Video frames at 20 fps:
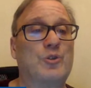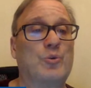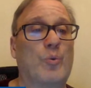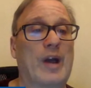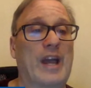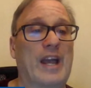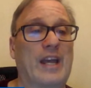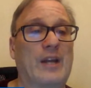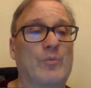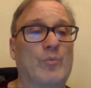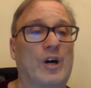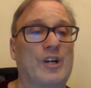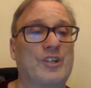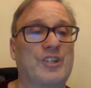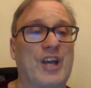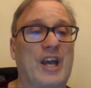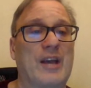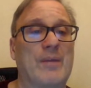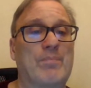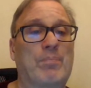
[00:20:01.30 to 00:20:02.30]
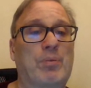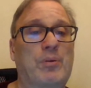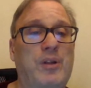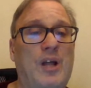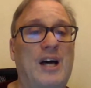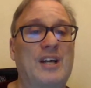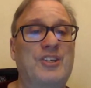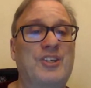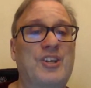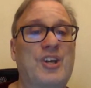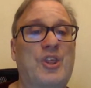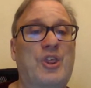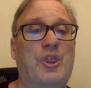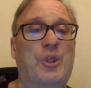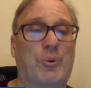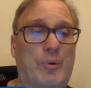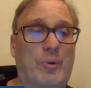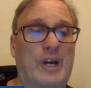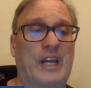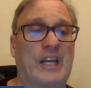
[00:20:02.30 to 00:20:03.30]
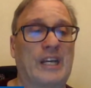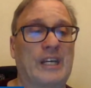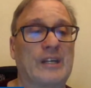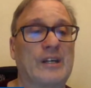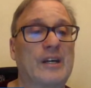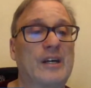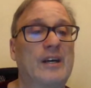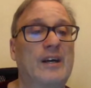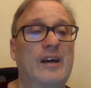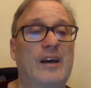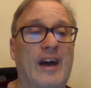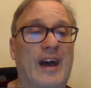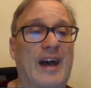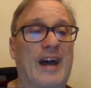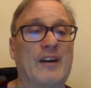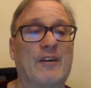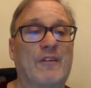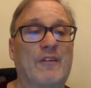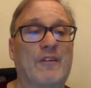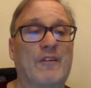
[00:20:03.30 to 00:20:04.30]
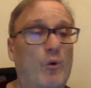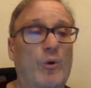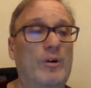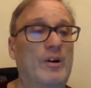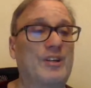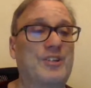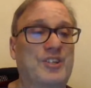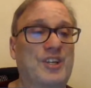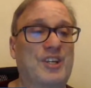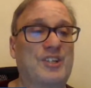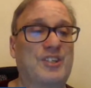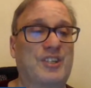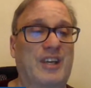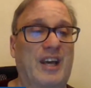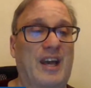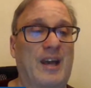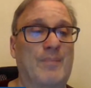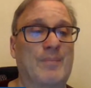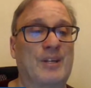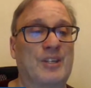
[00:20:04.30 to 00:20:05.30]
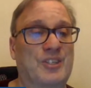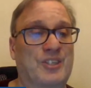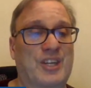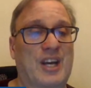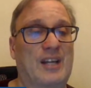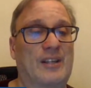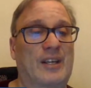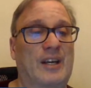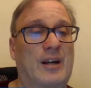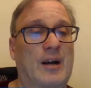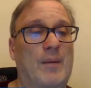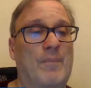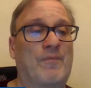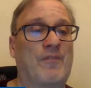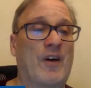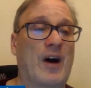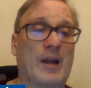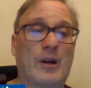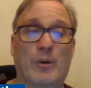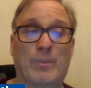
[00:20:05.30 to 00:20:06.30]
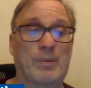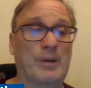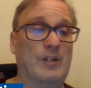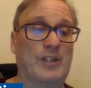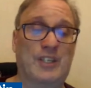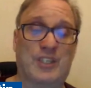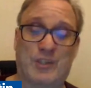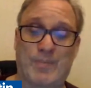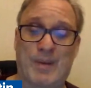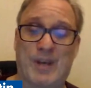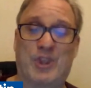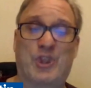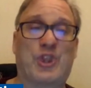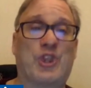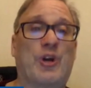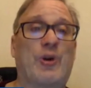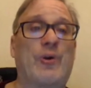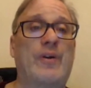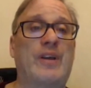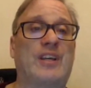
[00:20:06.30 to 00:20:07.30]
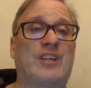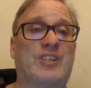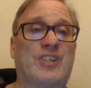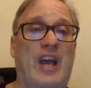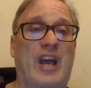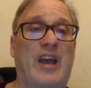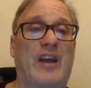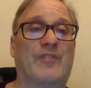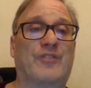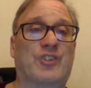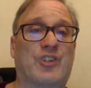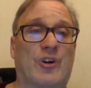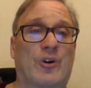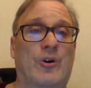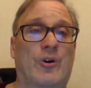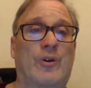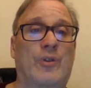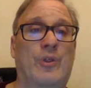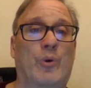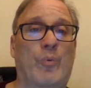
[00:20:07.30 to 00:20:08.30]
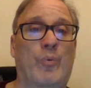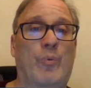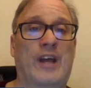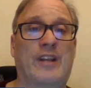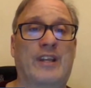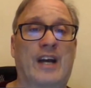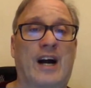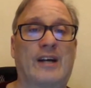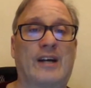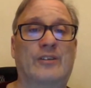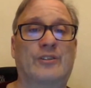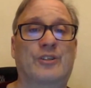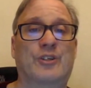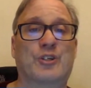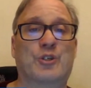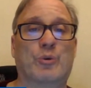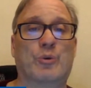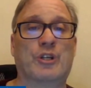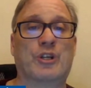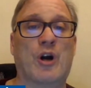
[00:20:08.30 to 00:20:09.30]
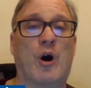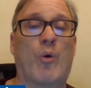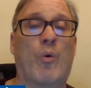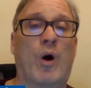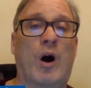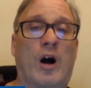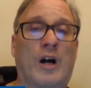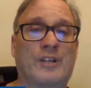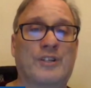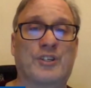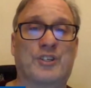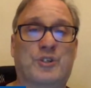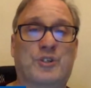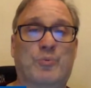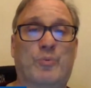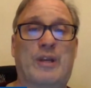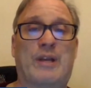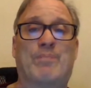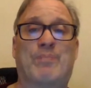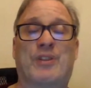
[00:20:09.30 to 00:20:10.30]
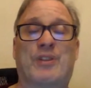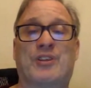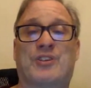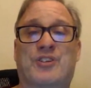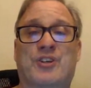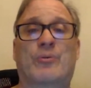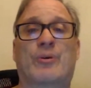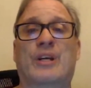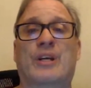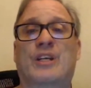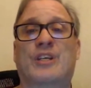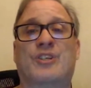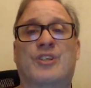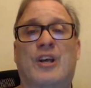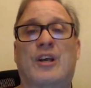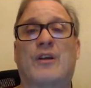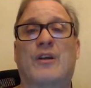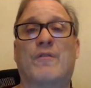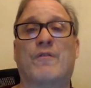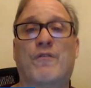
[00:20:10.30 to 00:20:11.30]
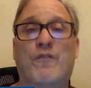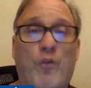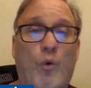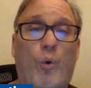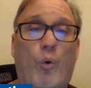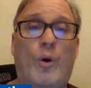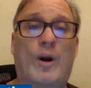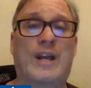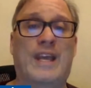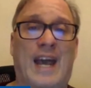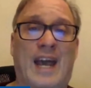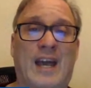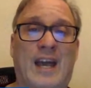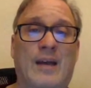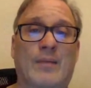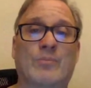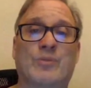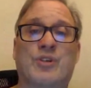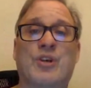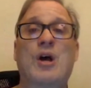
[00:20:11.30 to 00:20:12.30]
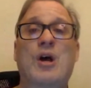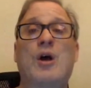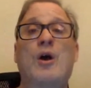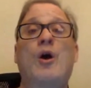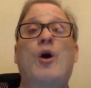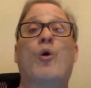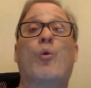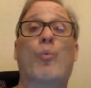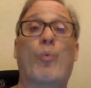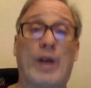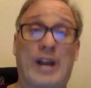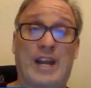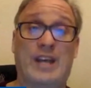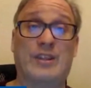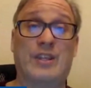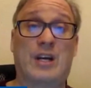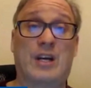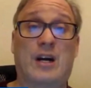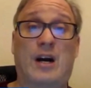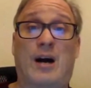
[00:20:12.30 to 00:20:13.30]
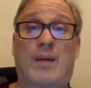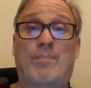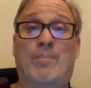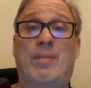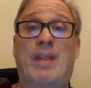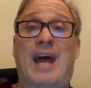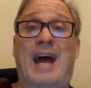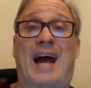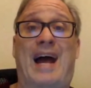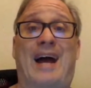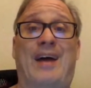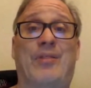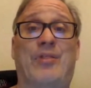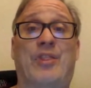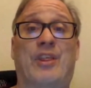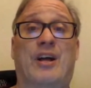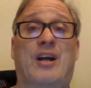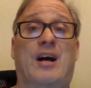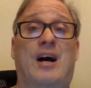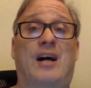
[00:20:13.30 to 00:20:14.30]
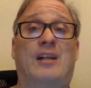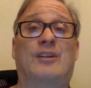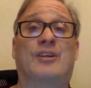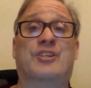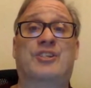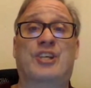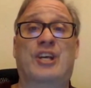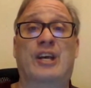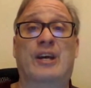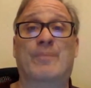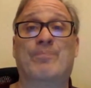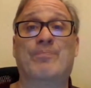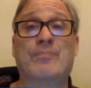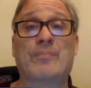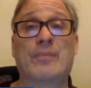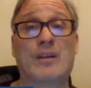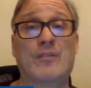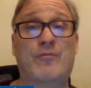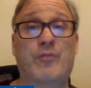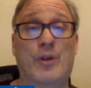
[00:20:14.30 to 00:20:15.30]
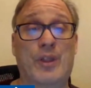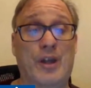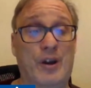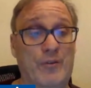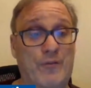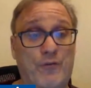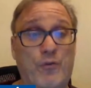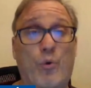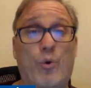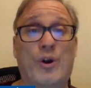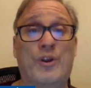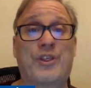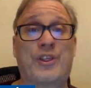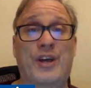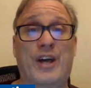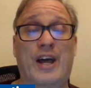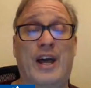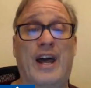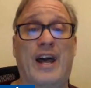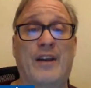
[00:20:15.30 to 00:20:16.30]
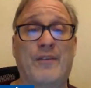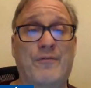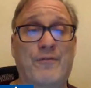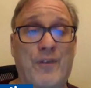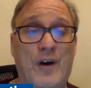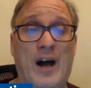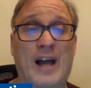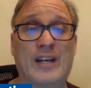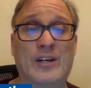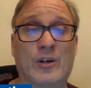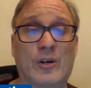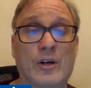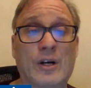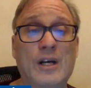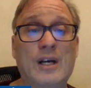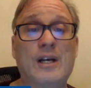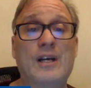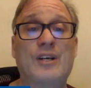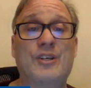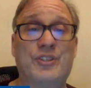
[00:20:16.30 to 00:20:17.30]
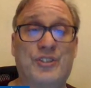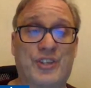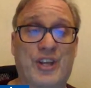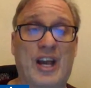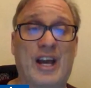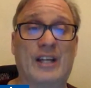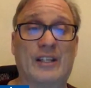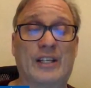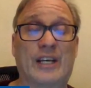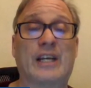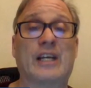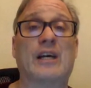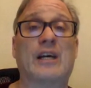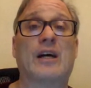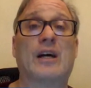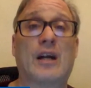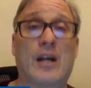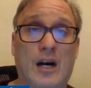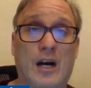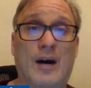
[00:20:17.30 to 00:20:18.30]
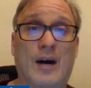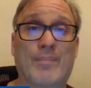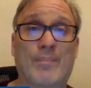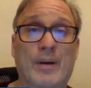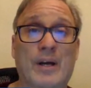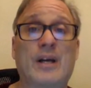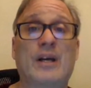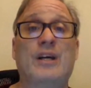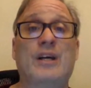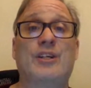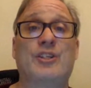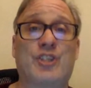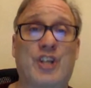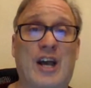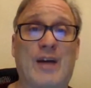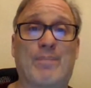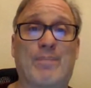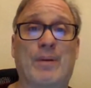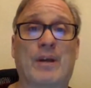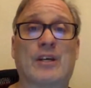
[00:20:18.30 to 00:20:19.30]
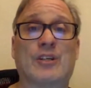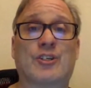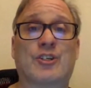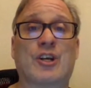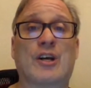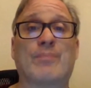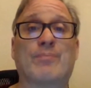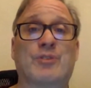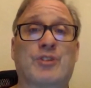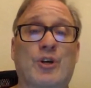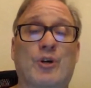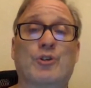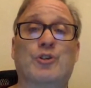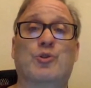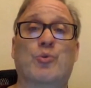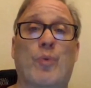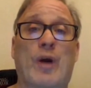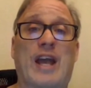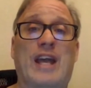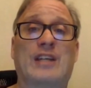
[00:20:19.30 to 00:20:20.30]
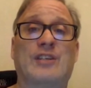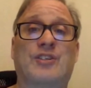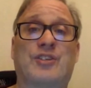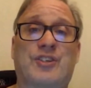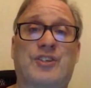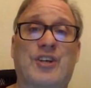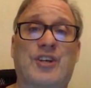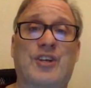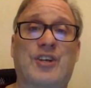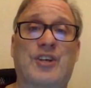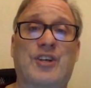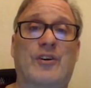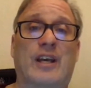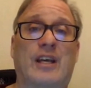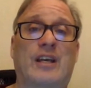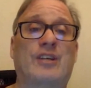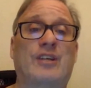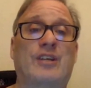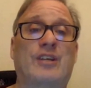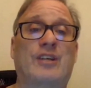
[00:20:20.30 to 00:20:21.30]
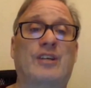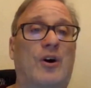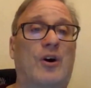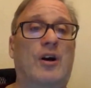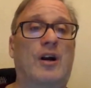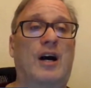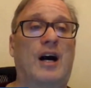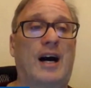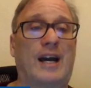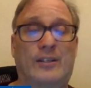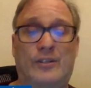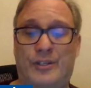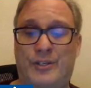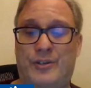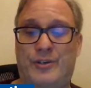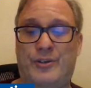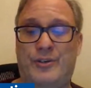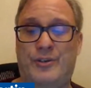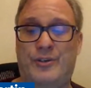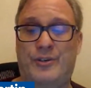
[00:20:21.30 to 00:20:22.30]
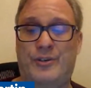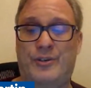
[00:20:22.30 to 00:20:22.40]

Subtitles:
Dwayne was a +3 and a 4-assist game in a Stanley Cup final. Billy Smith, 30 saves to earn the win. The Islanders would go on to sweep the series in 4 games, winning the Cup at the Coliseum for their 4th and final Stanley Cup championship. So Dwayne Sutter is our Islanders'